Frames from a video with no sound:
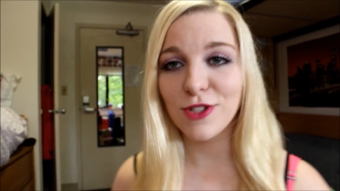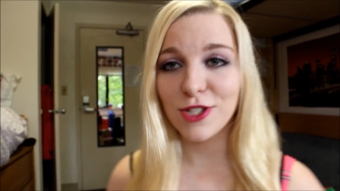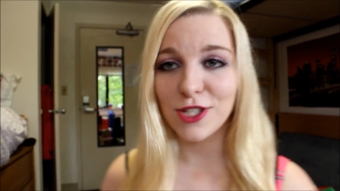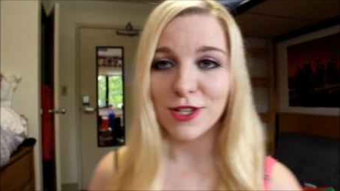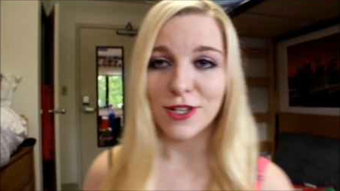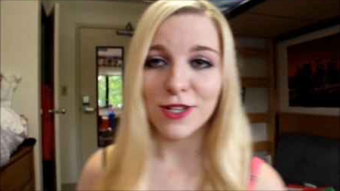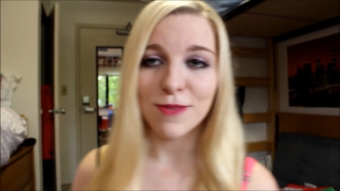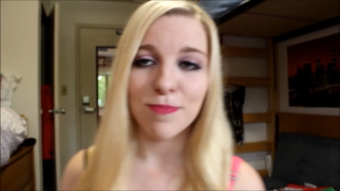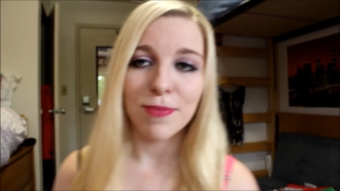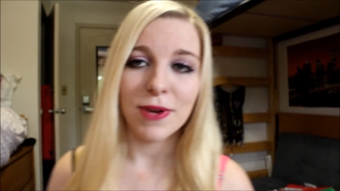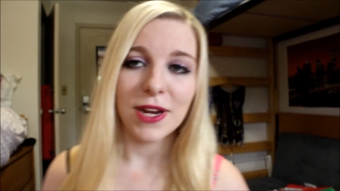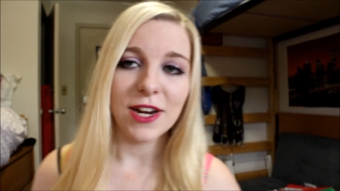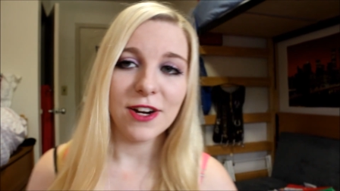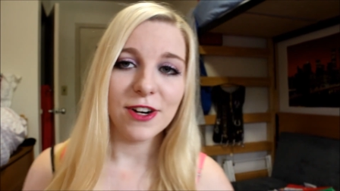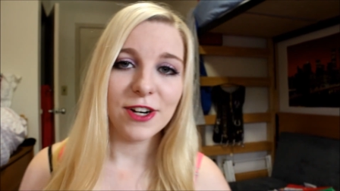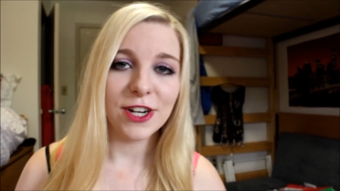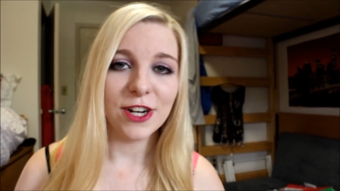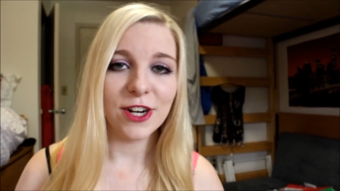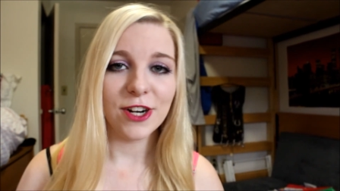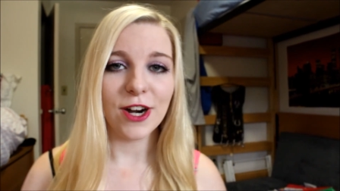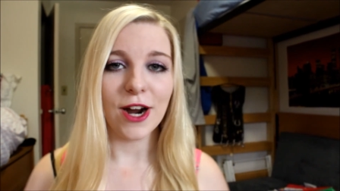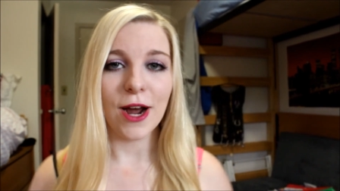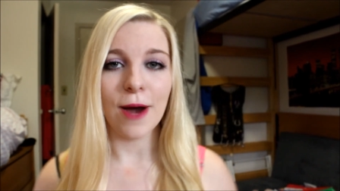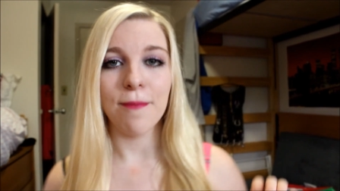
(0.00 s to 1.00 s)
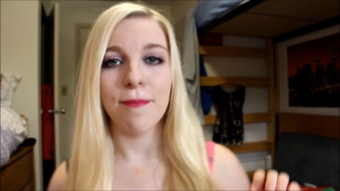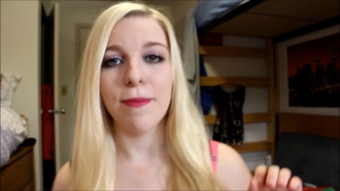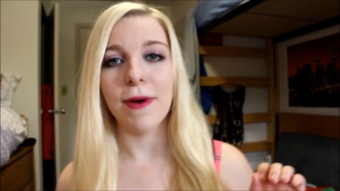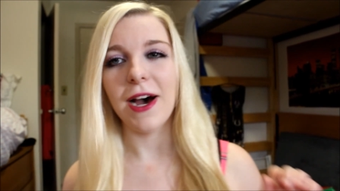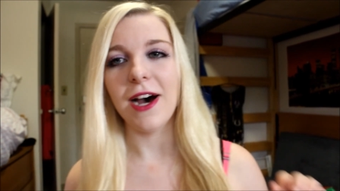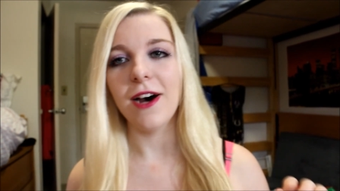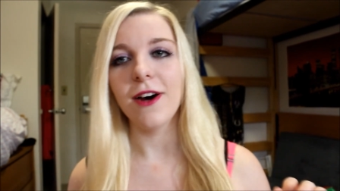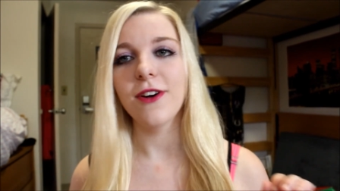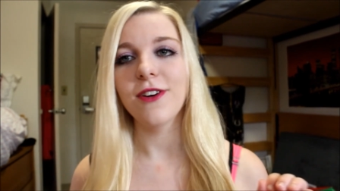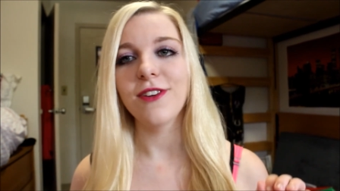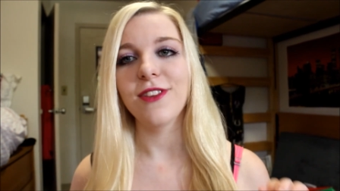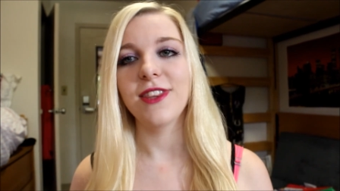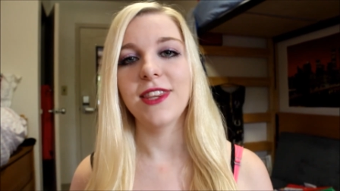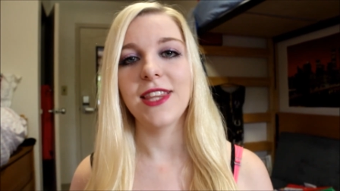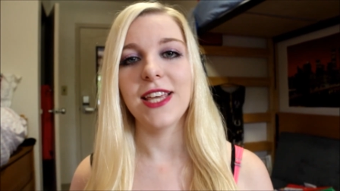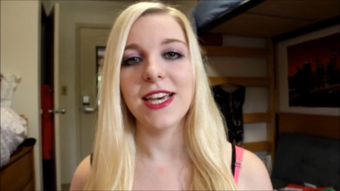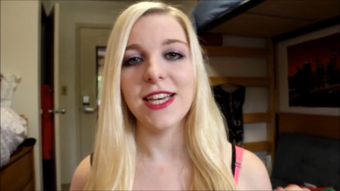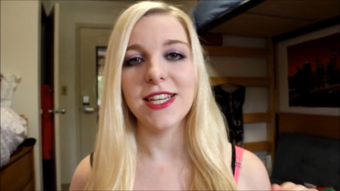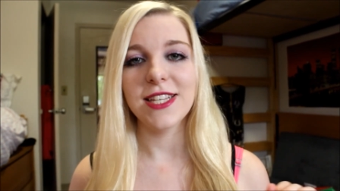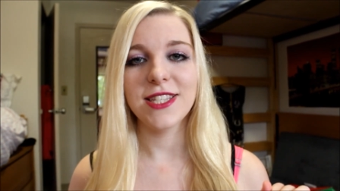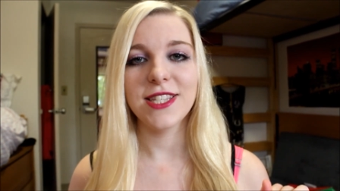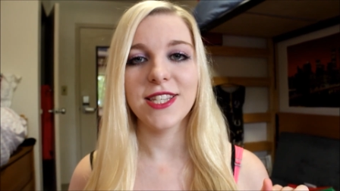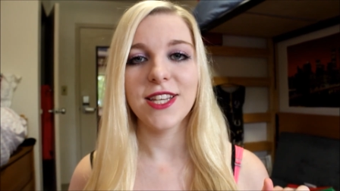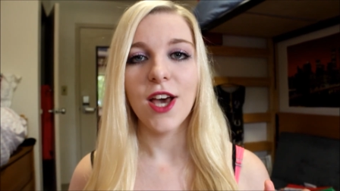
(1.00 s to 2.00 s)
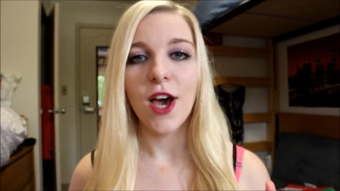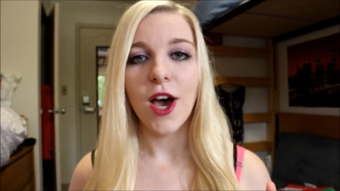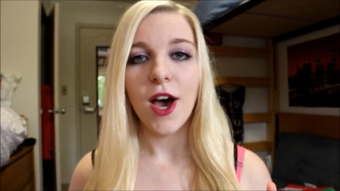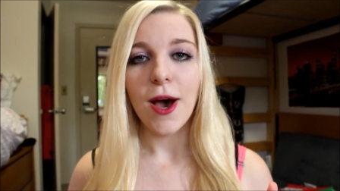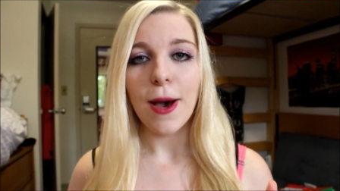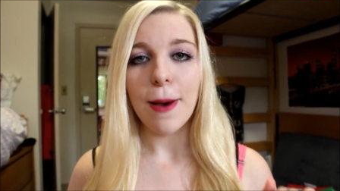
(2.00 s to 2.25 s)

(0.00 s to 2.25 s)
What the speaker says: superior about this